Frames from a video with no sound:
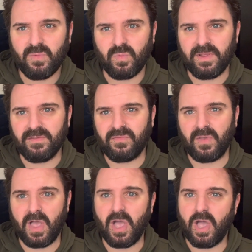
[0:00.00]
with
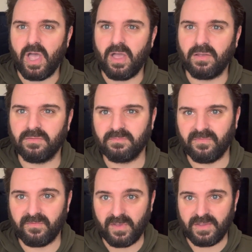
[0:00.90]
her
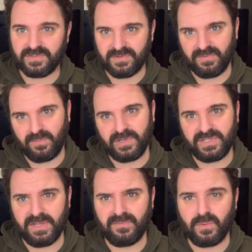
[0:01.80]
version of what
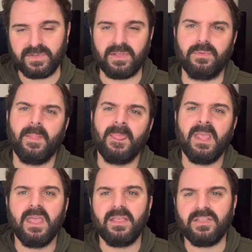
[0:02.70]
she thought. So
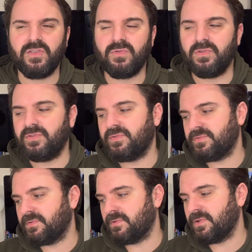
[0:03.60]
you
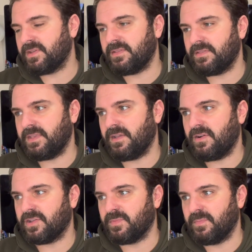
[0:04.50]
look at the
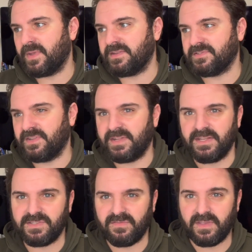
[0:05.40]
argument based on a
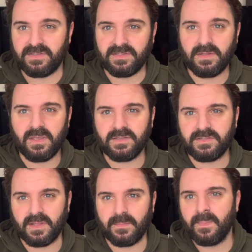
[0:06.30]
nature versus
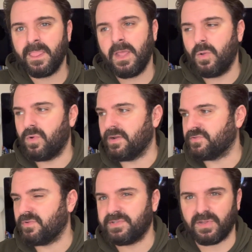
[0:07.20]
nurture, whereas
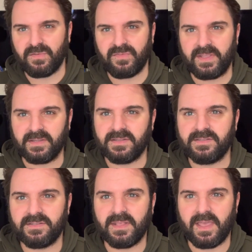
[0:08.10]
Rousseau
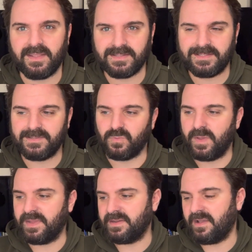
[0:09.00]
thinks that
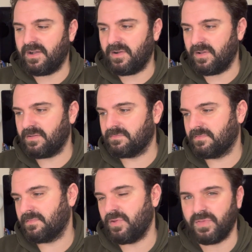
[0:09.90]
women are
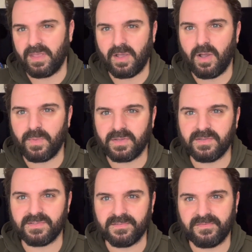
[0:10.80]
who they are
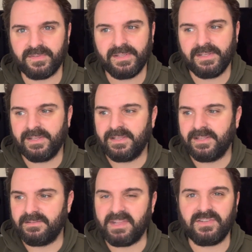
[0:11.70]
because of
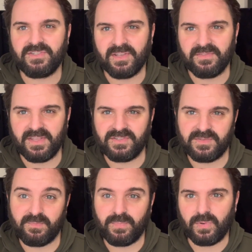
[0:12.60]
nature. They're
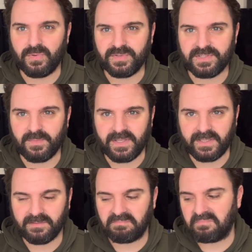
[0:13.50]
just born to
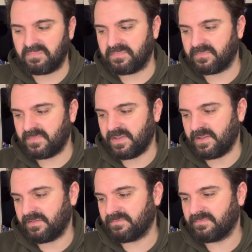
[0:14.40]
be, you know,